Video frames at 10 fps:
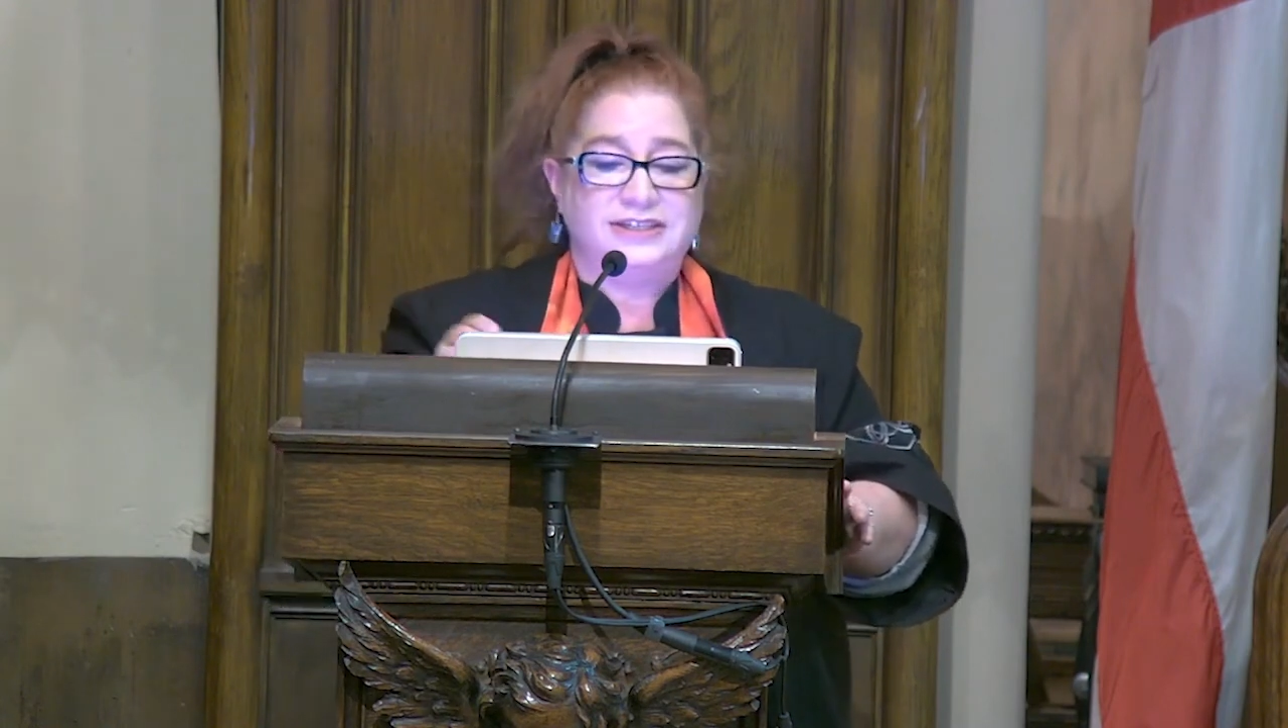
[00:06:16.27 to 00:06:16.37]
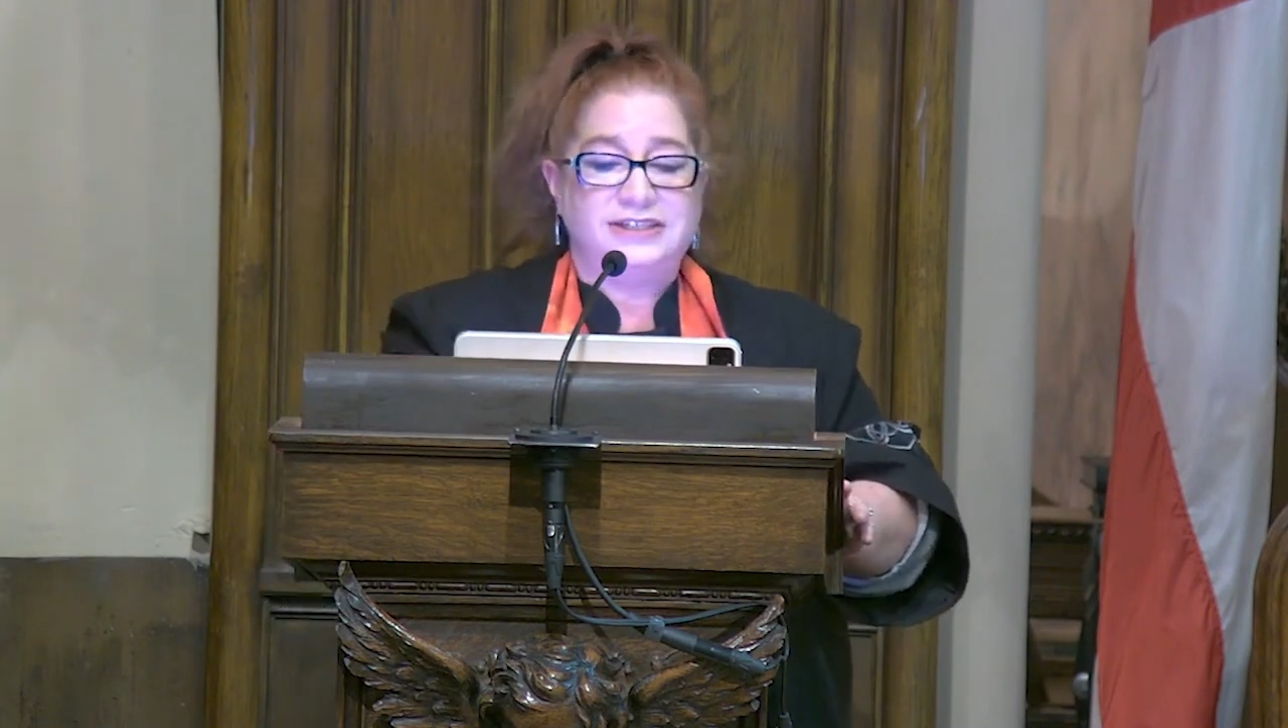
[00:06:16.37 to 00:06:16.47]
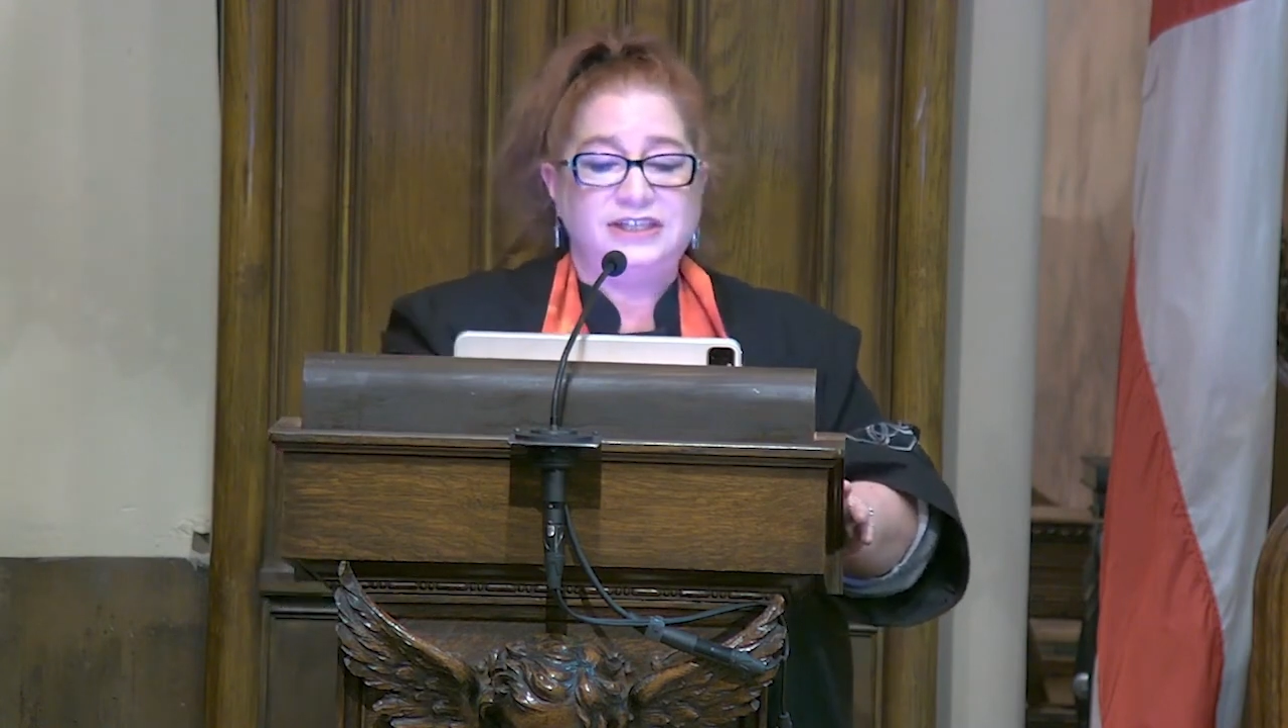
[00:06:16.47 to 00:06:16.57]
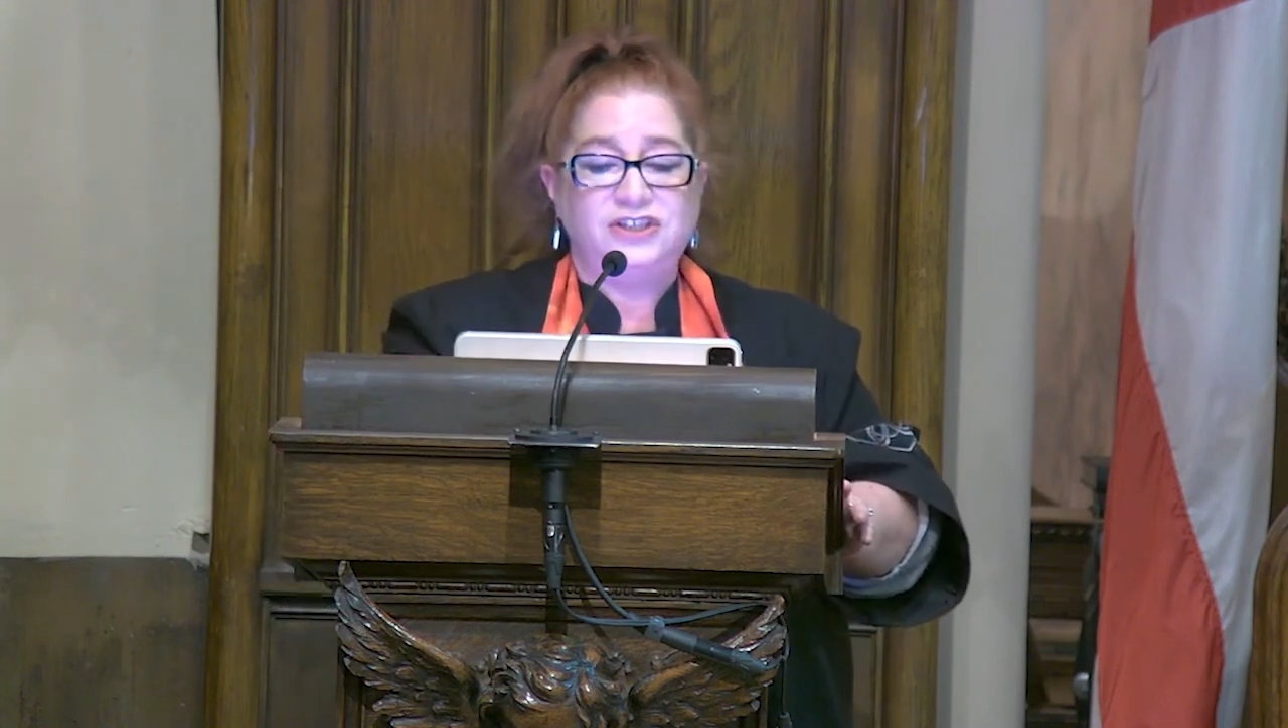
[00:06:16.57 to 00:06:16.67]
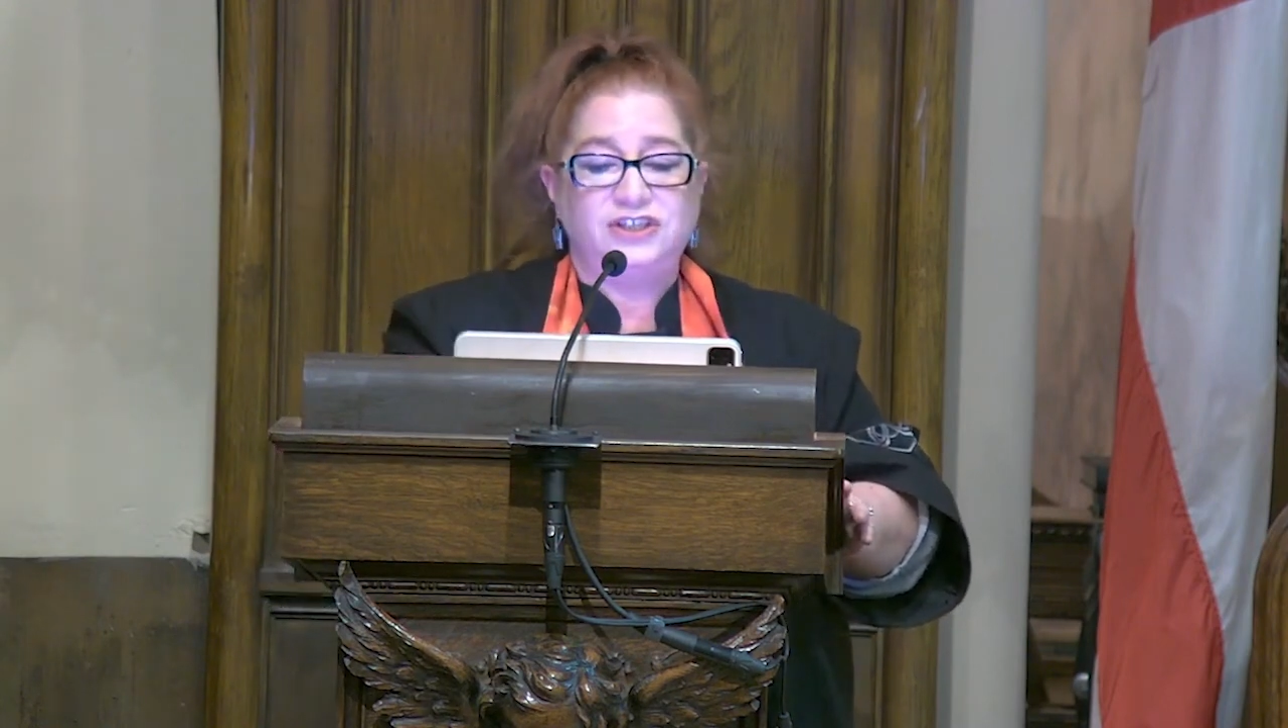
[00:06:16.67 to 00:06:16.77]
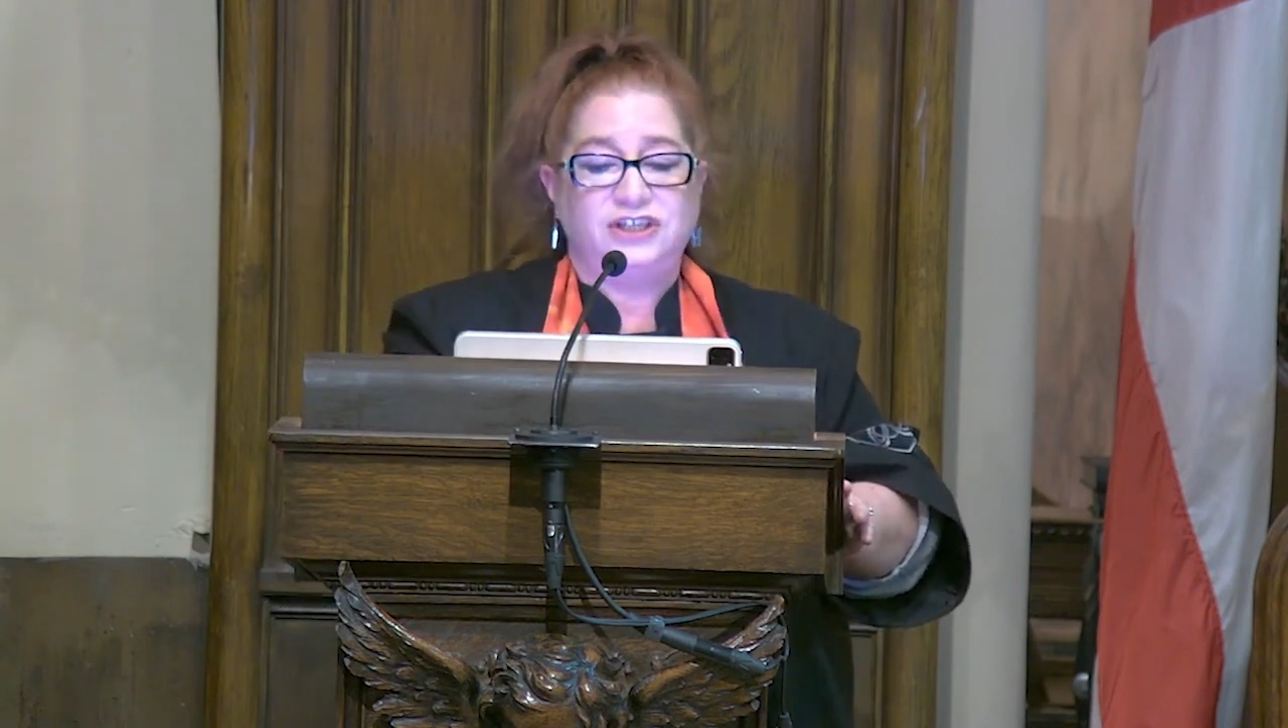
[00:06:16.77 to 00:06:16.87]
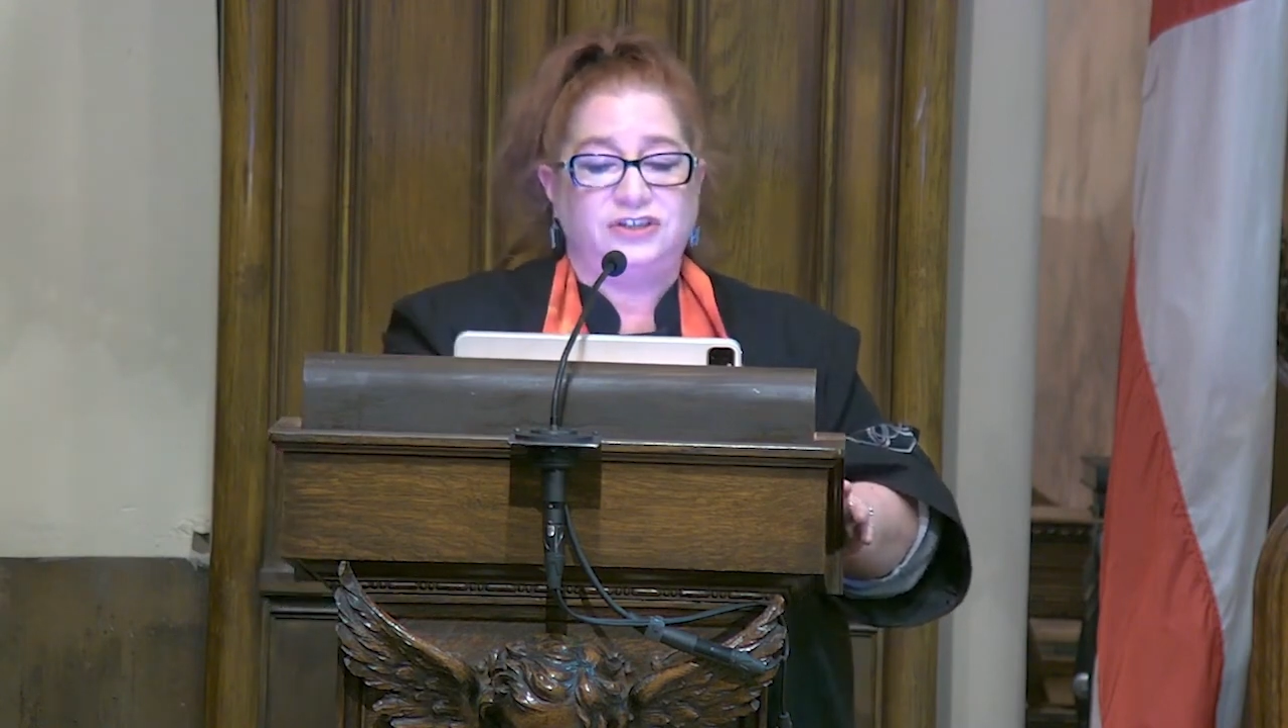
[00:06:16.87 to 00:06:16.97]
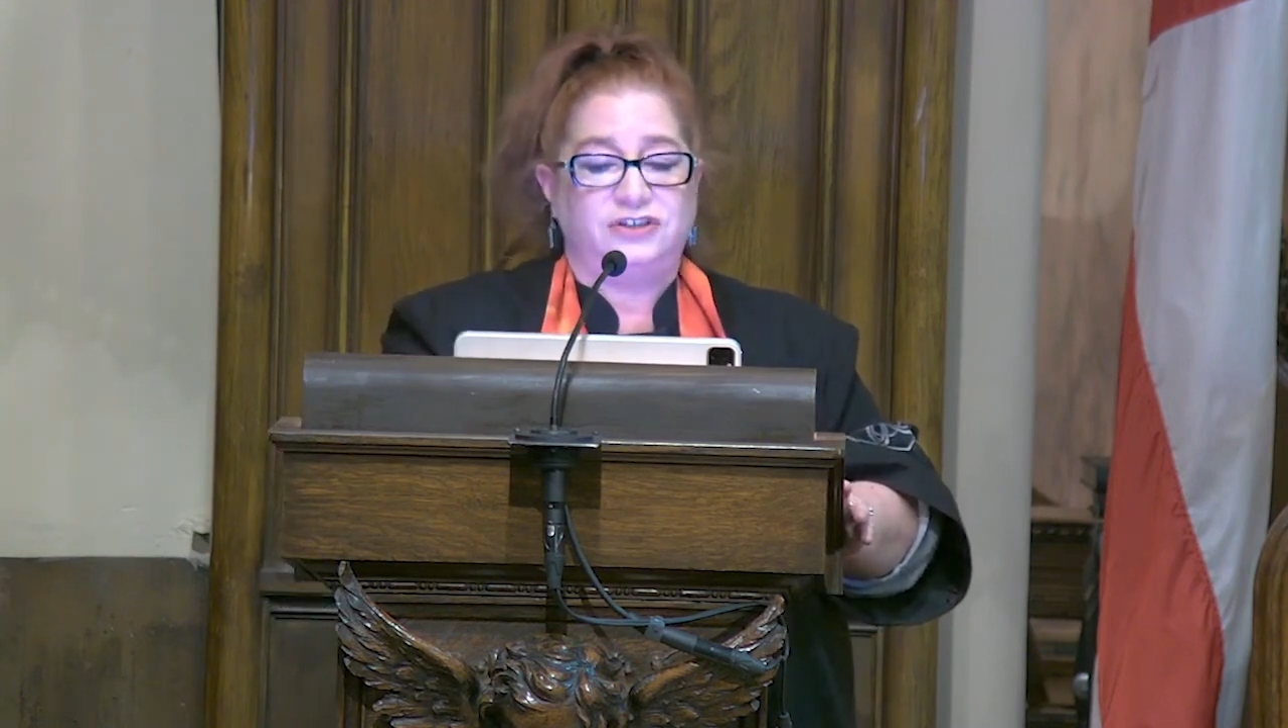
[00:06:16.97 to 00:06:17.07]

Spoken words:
teaching